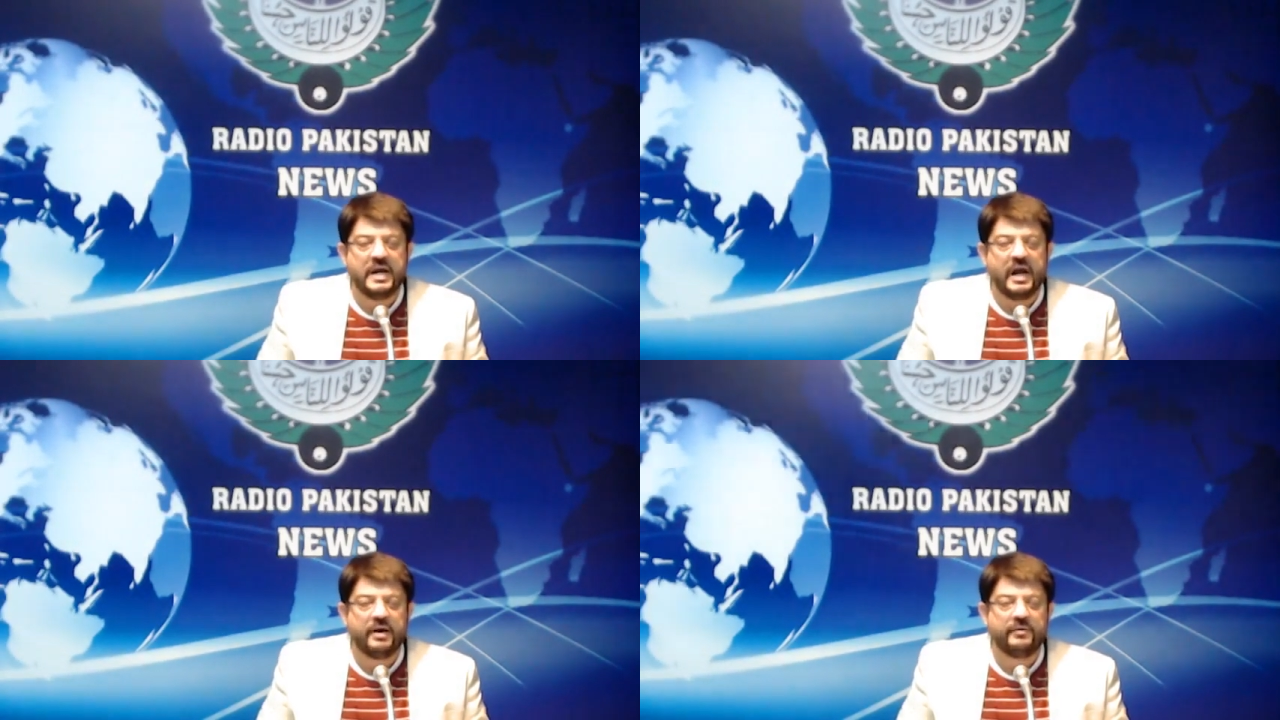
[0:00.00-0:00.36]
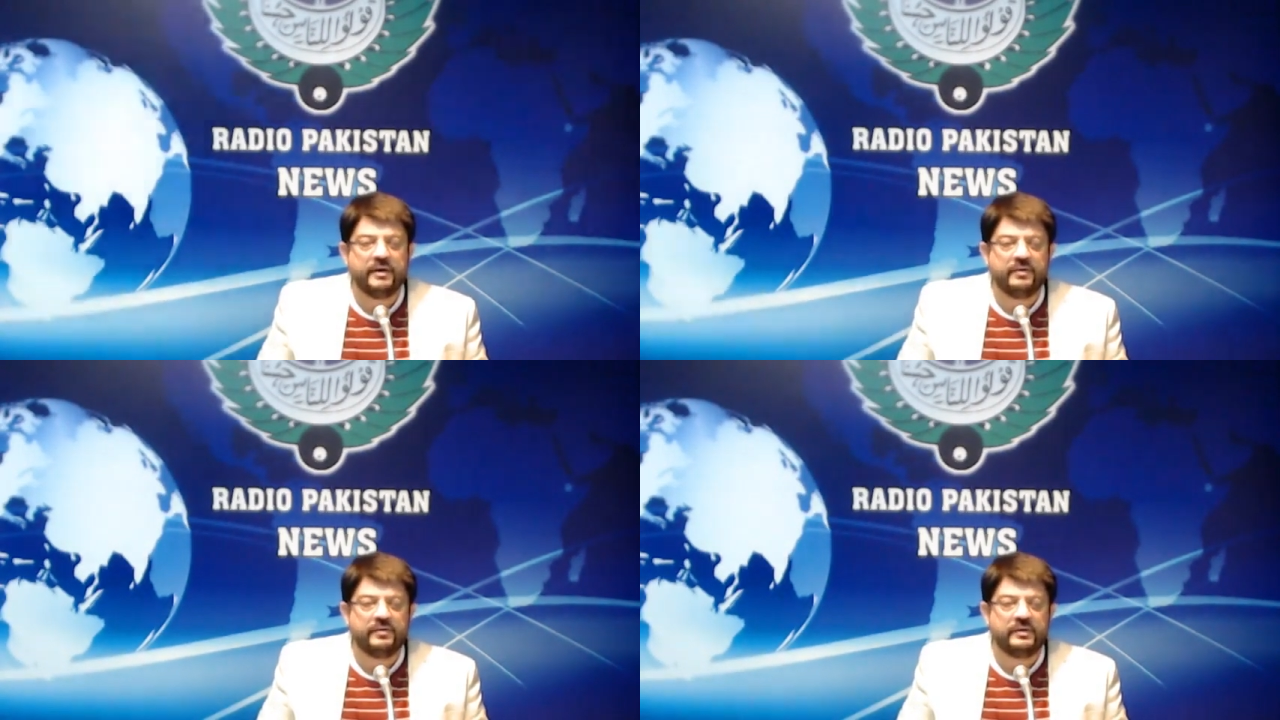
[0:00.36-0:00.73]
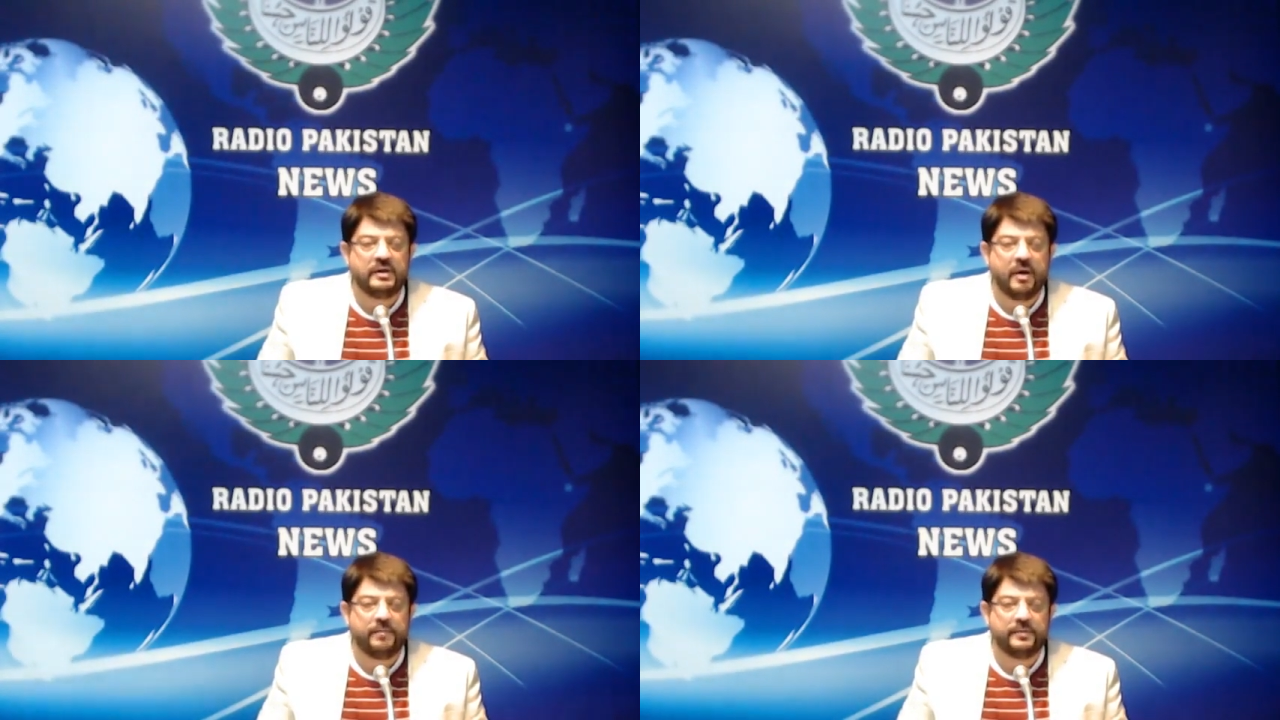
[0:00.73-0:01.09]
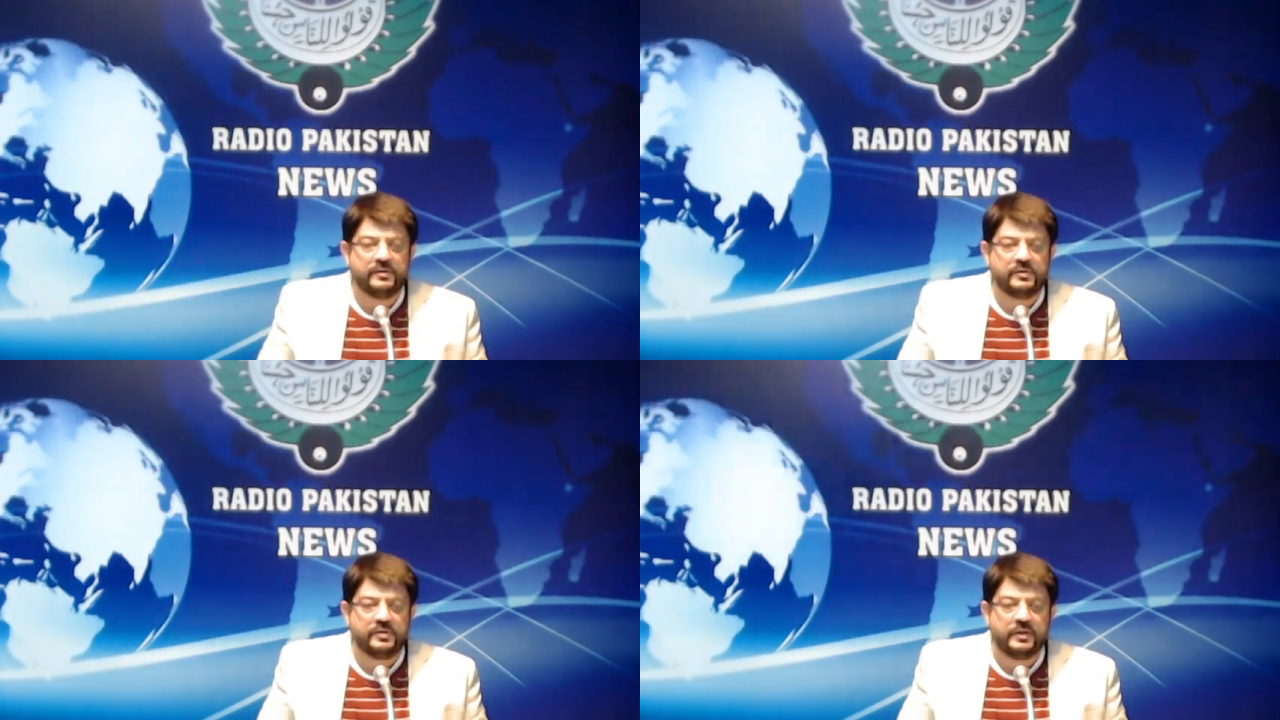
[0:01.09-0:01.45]
However, the
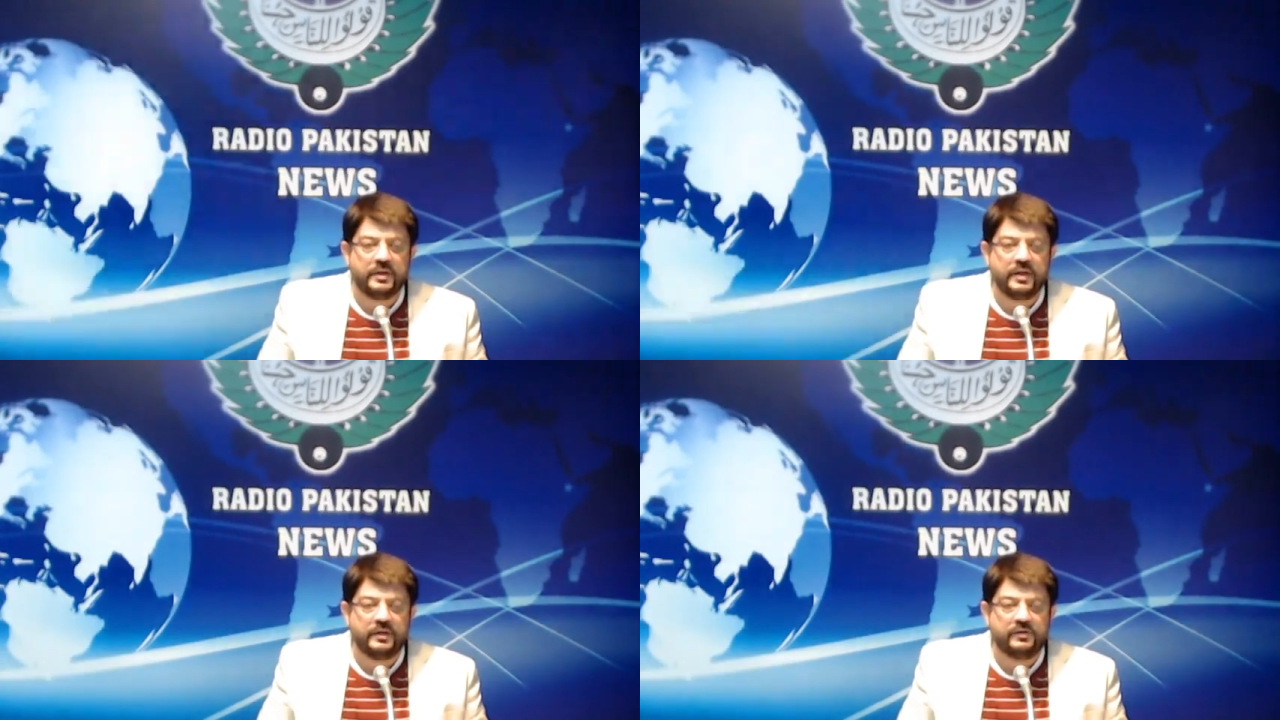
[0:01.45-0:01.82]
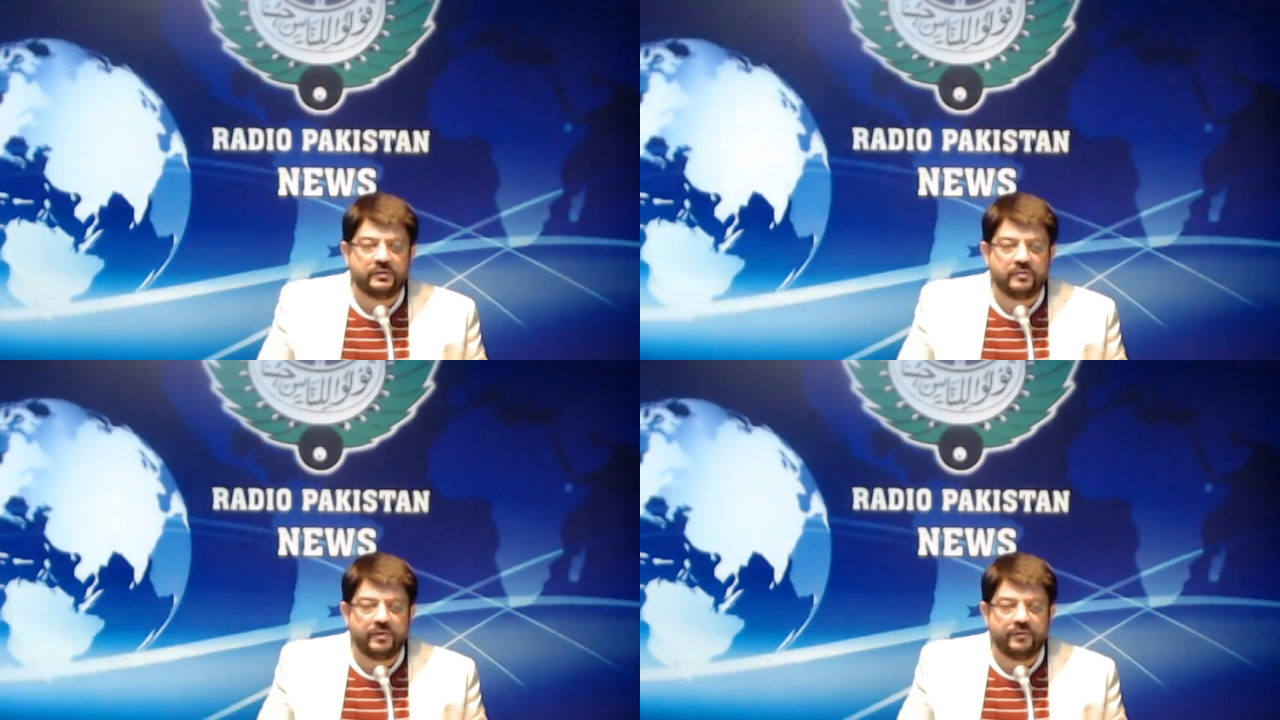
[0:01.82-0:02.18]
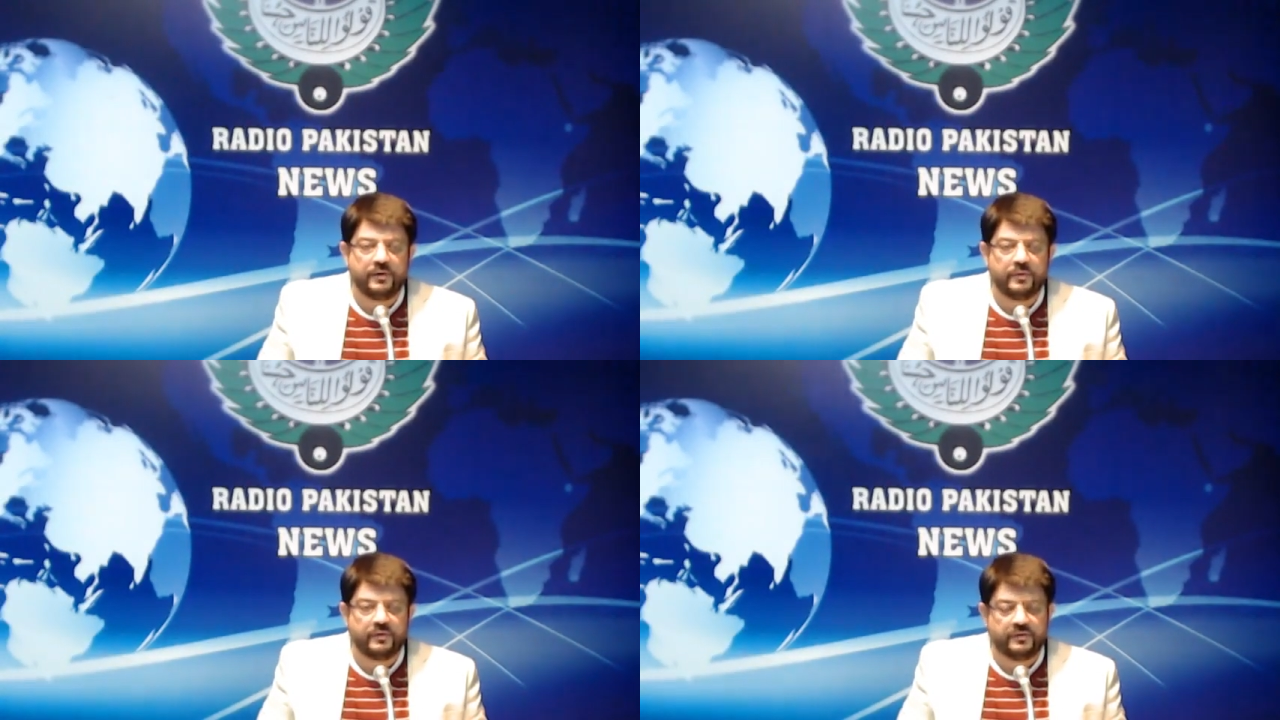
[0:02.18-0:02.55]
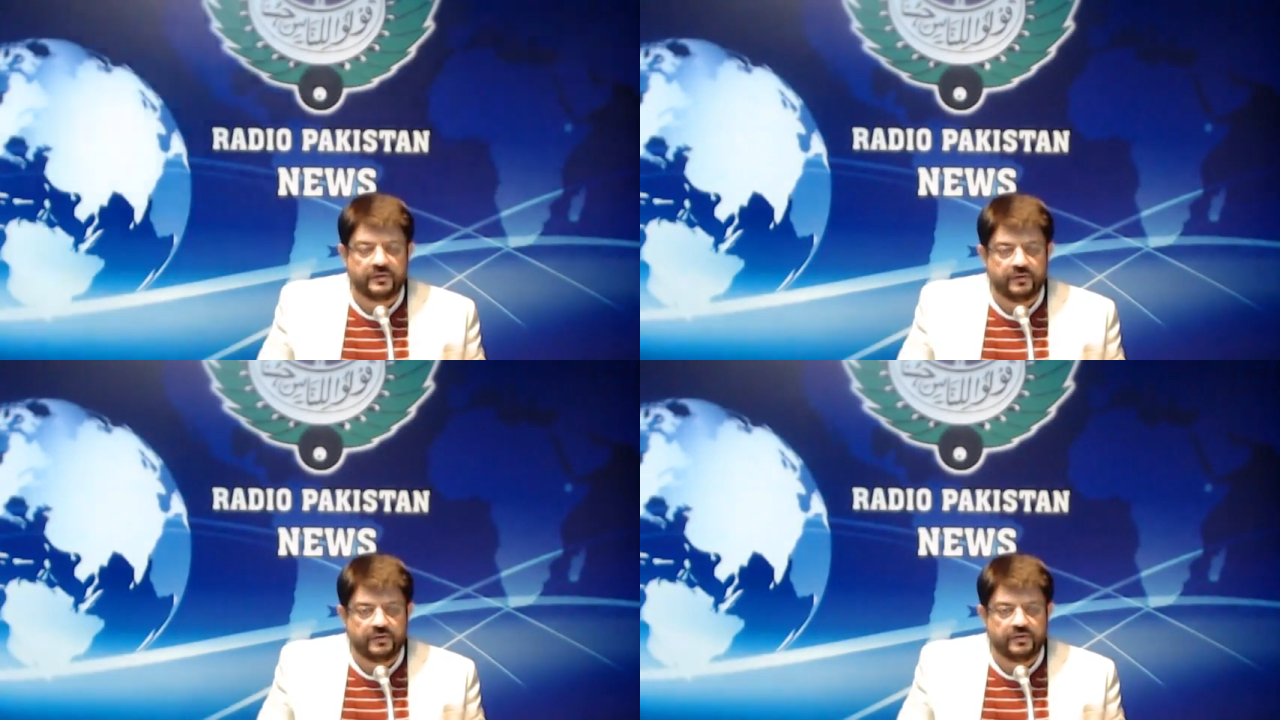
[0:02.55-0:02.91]
opposition needs to review its
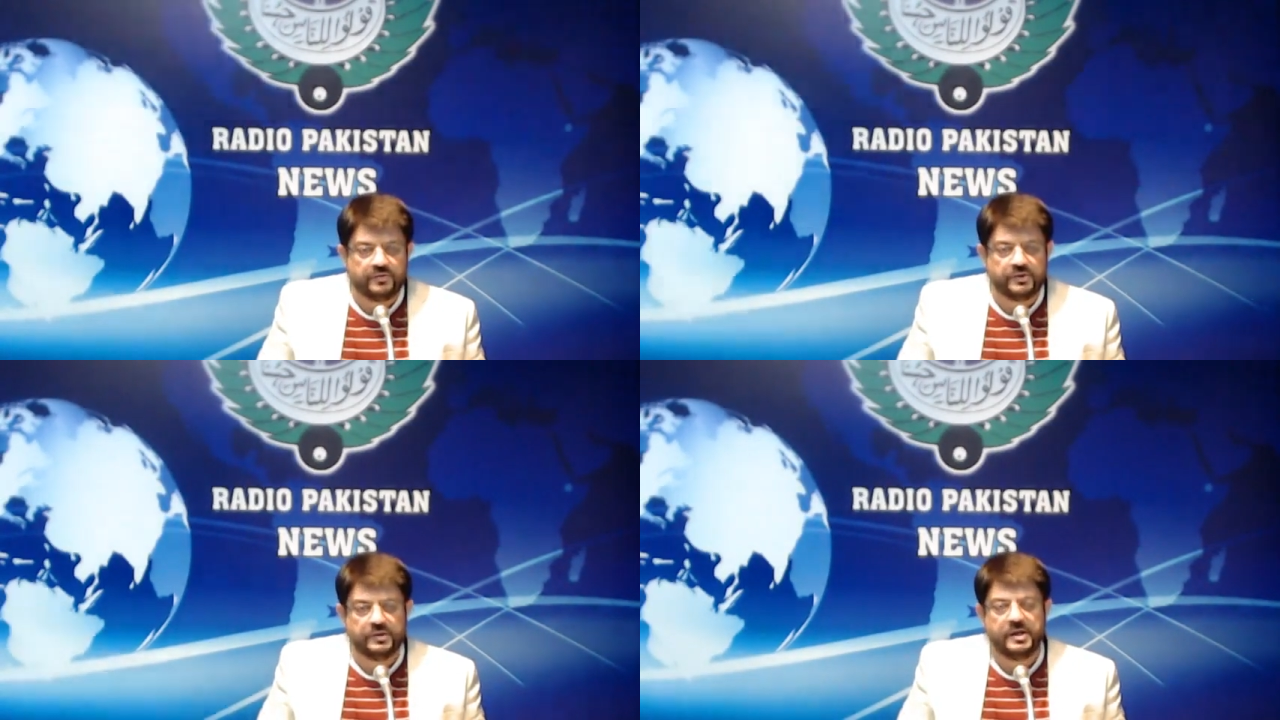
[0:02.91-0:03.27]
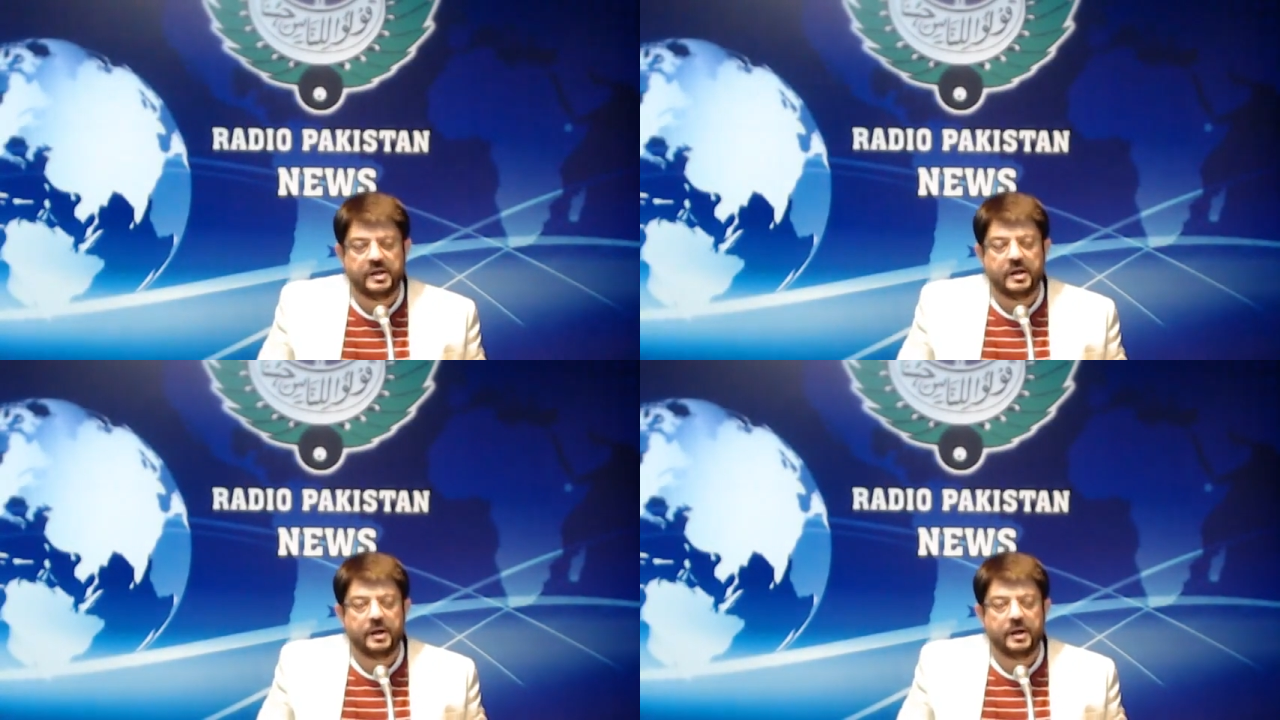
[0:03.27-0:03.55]
decision